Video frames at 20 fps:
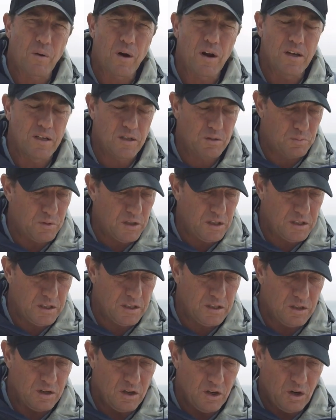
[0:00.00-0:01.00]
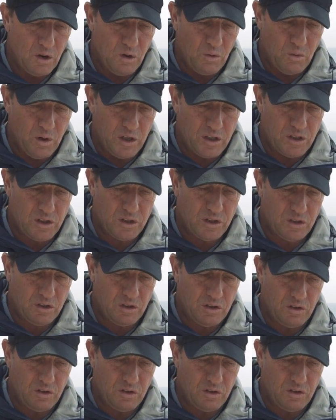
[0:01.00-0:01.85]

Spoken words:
prey species, which